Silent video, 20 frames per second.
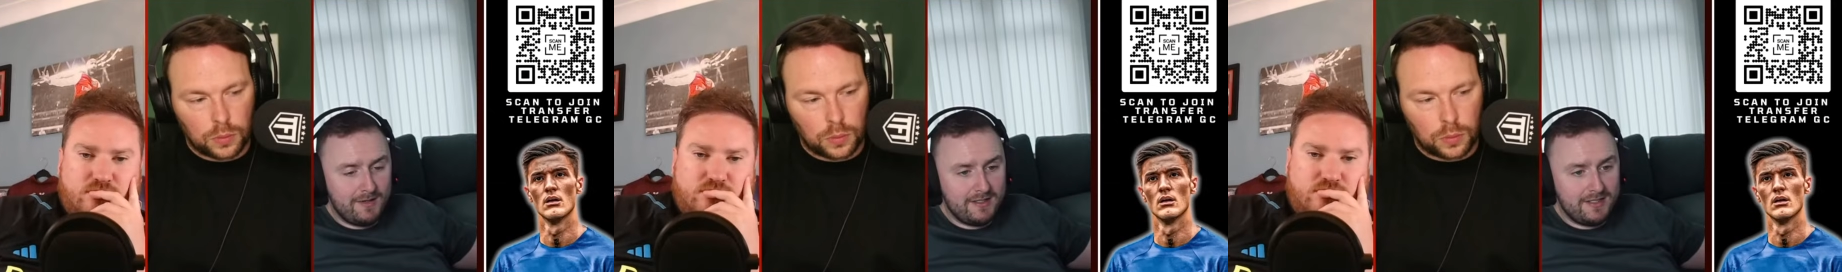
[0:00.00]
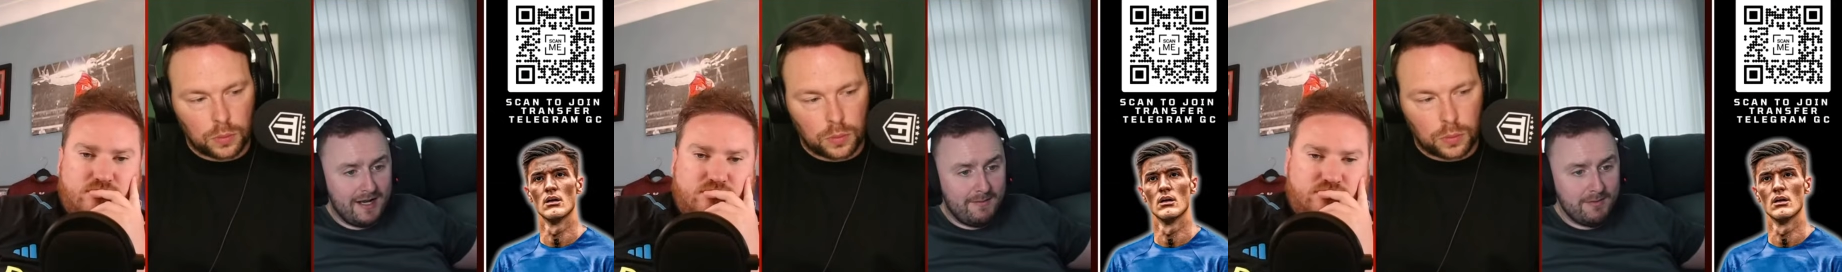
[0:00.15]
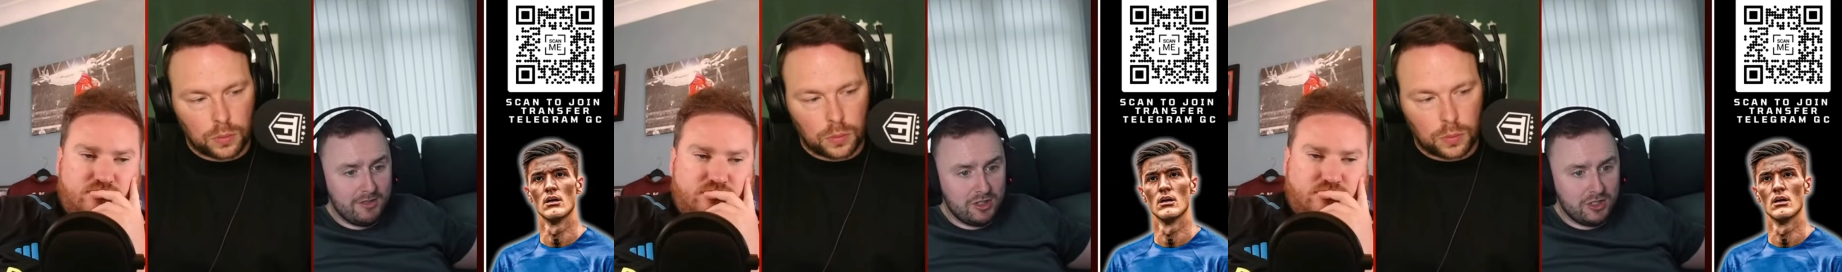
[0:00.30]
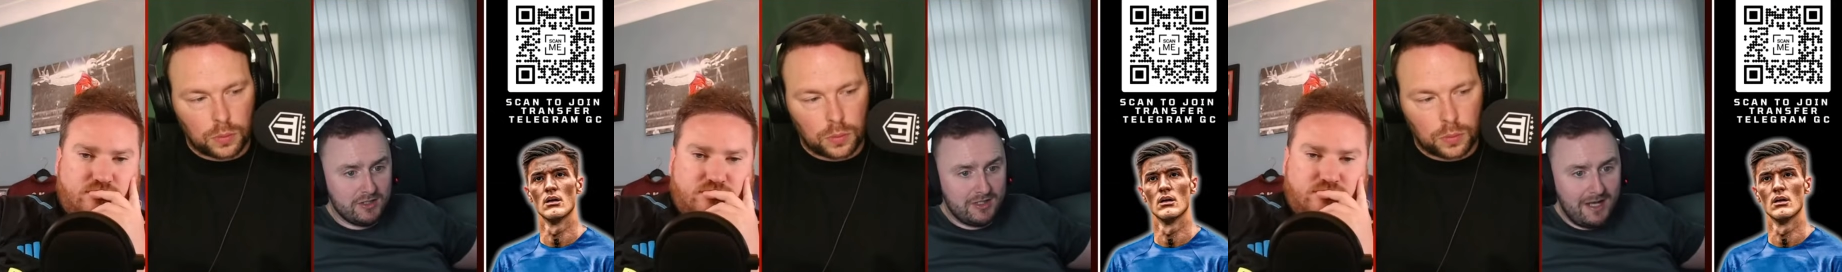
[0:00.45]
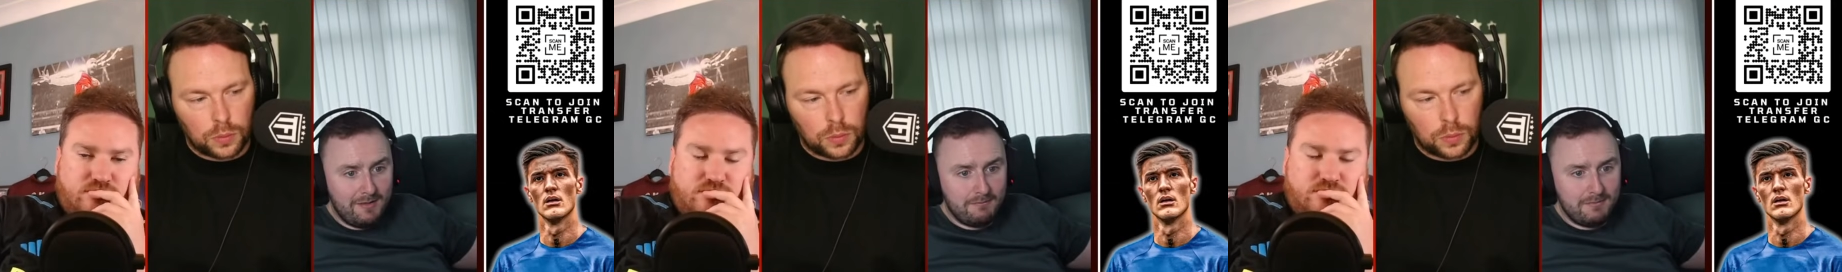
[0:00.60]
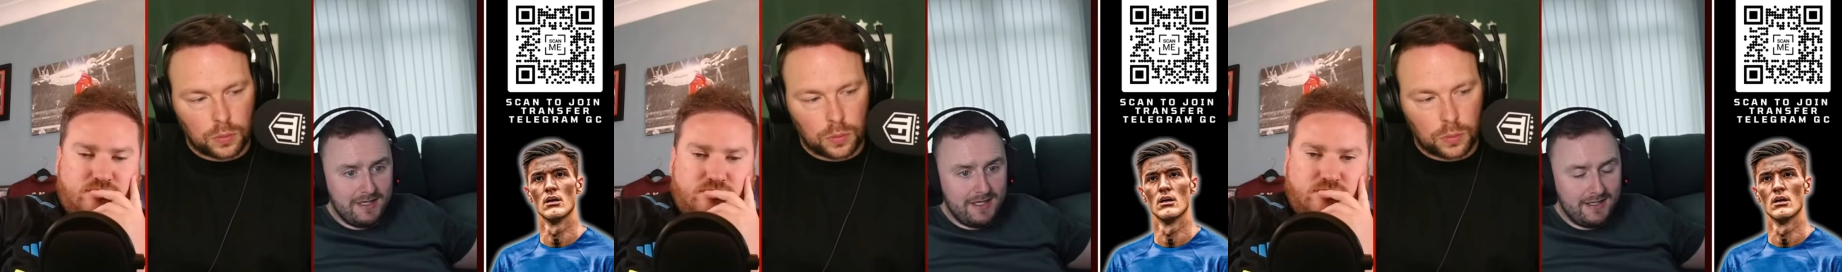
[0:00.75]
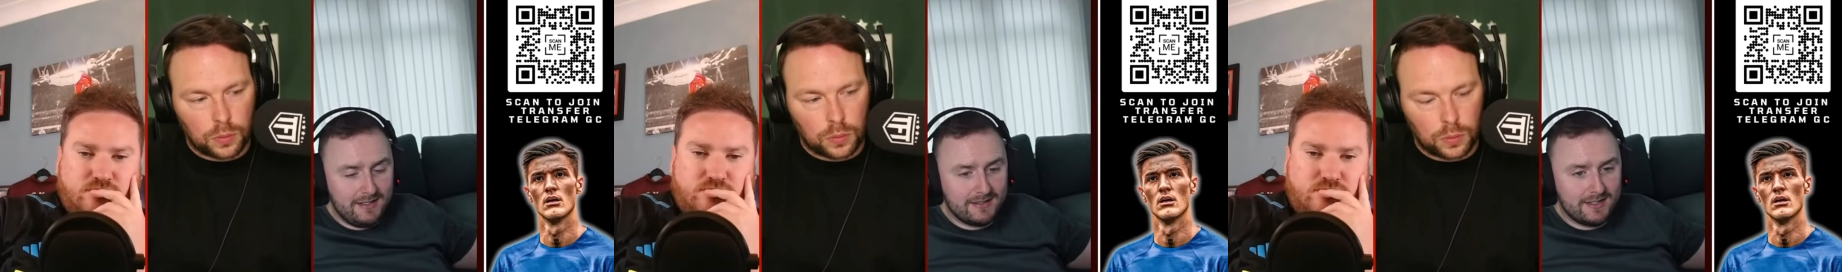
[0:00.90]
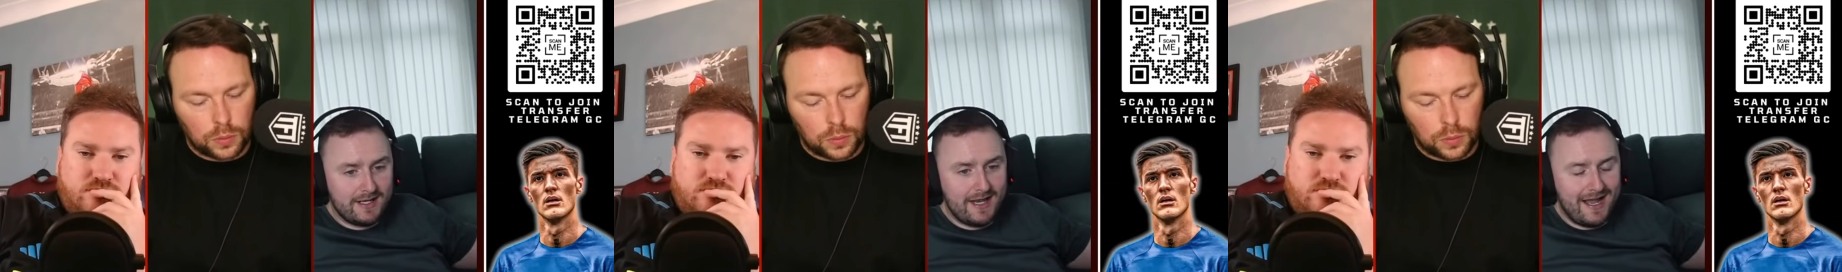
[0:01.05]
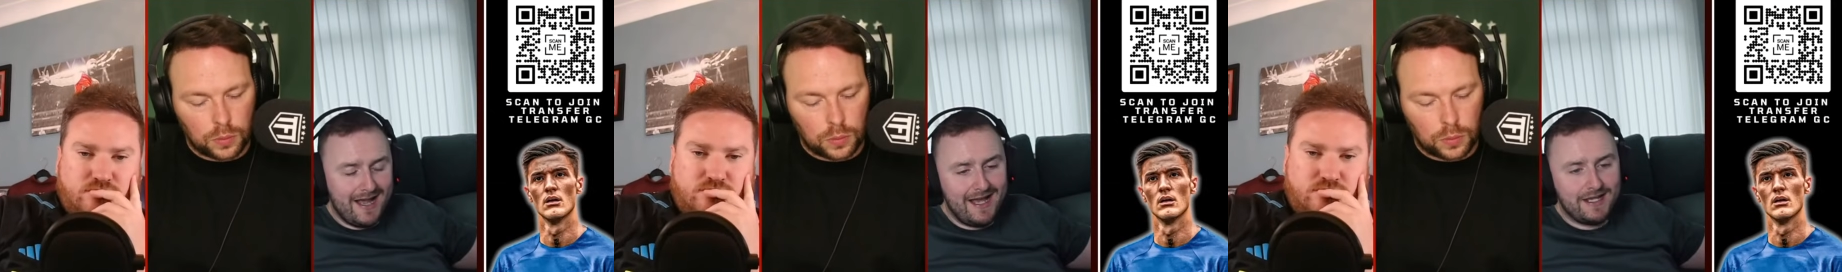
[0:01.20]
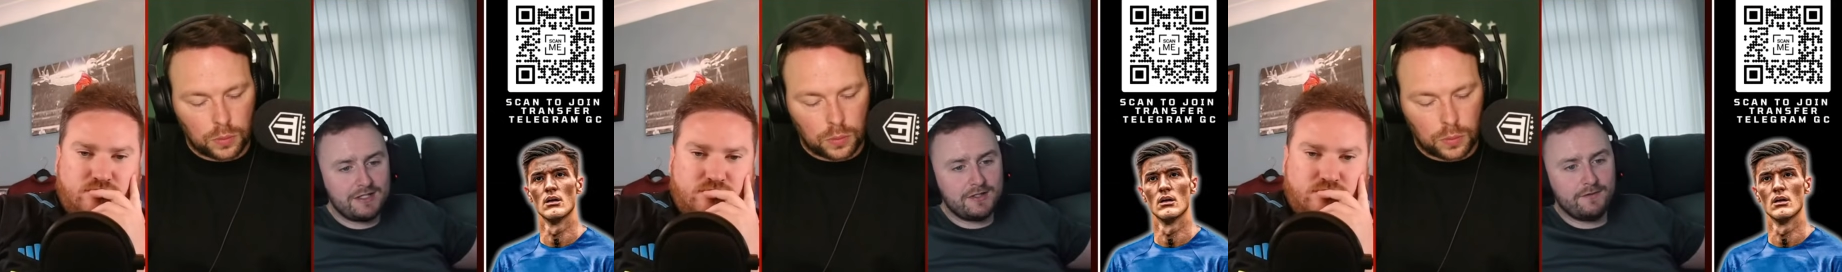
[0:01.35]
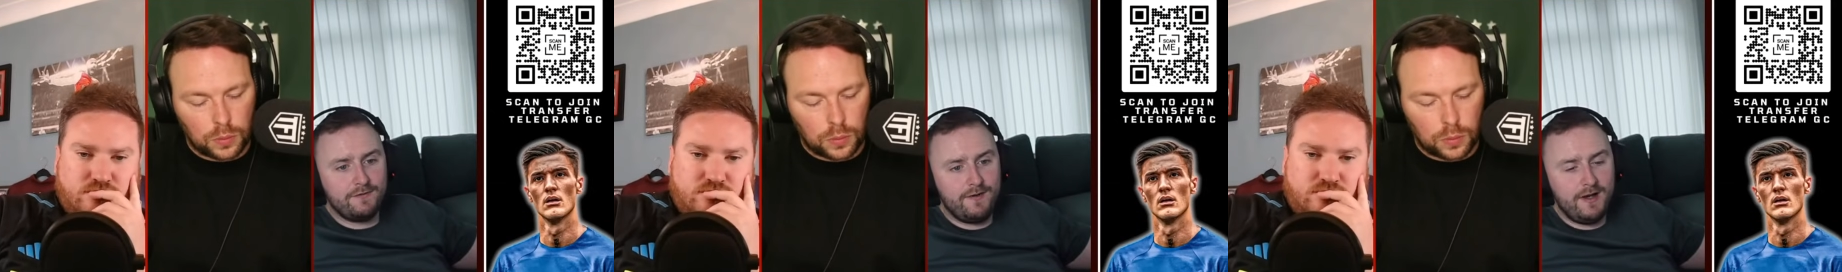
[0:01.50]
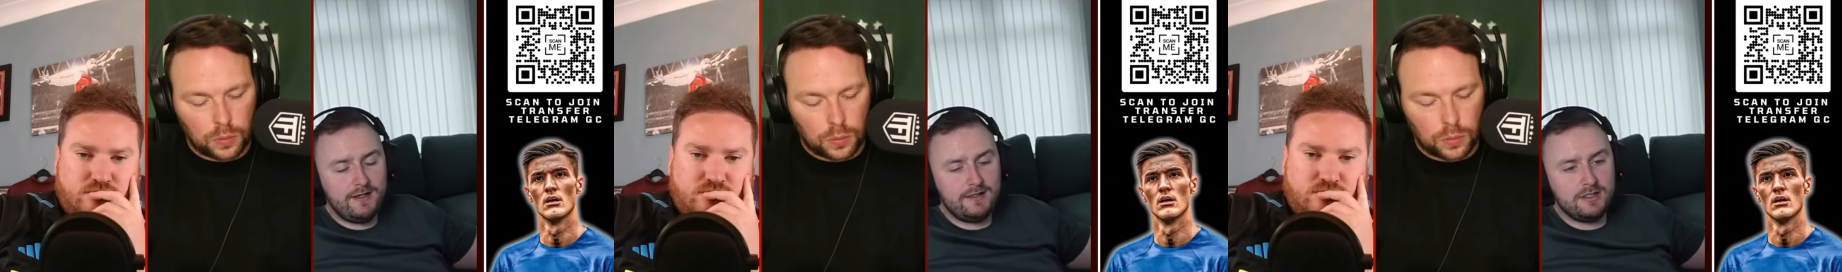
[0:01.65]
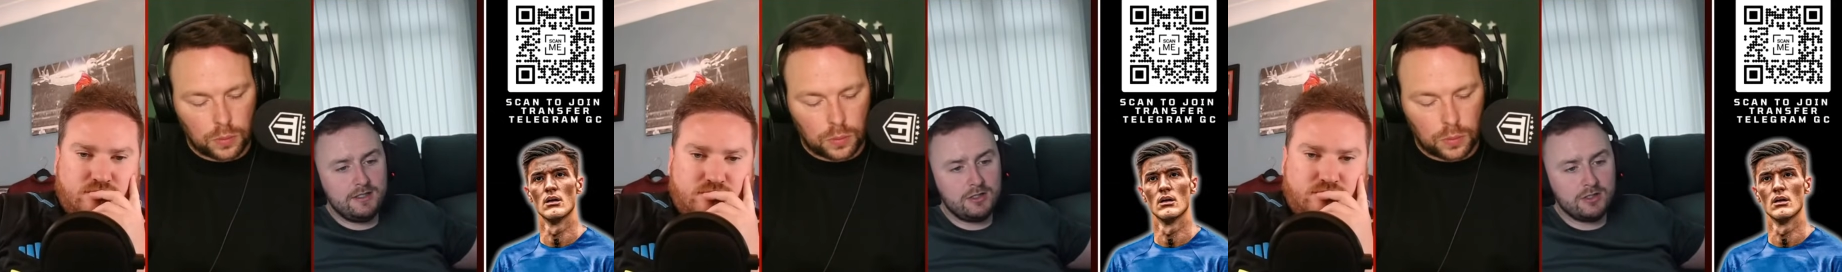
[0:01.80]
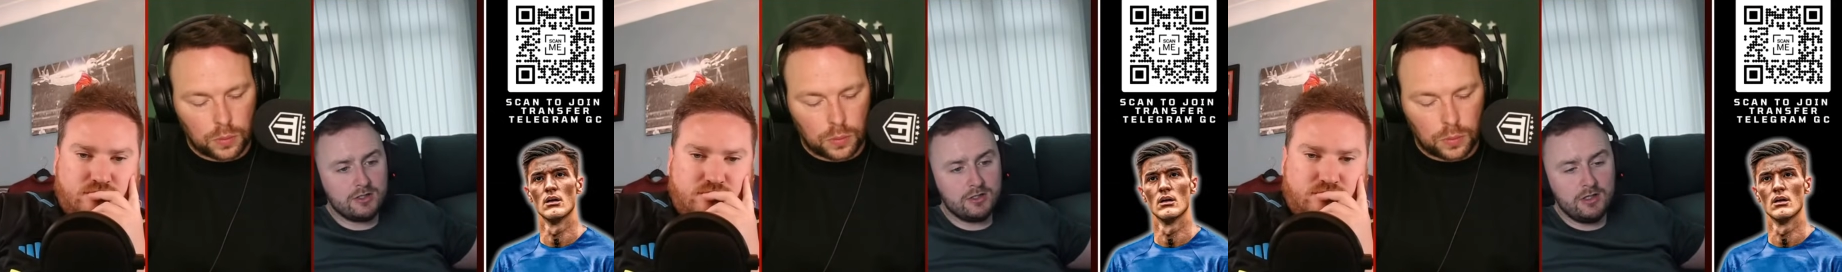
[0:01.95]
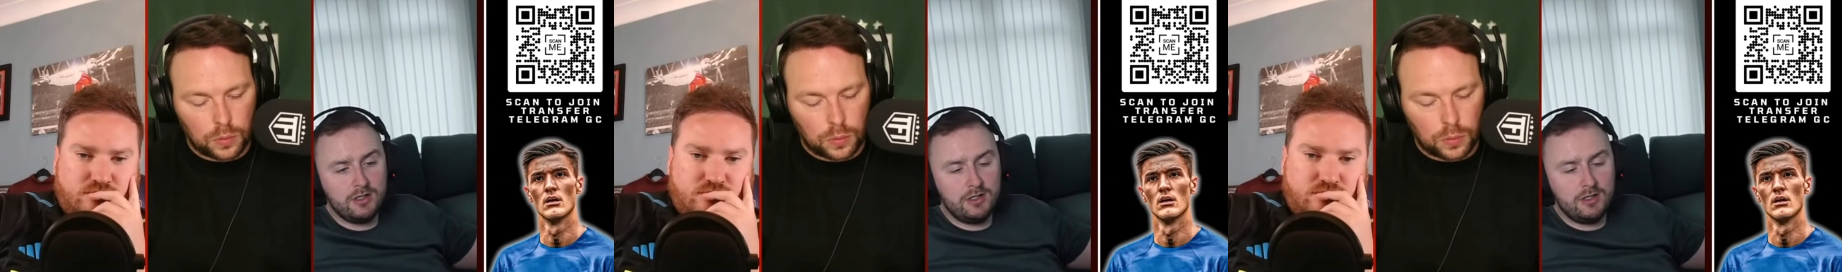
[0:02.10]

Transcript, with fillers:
Speaker 1: damages, that means that it has affected you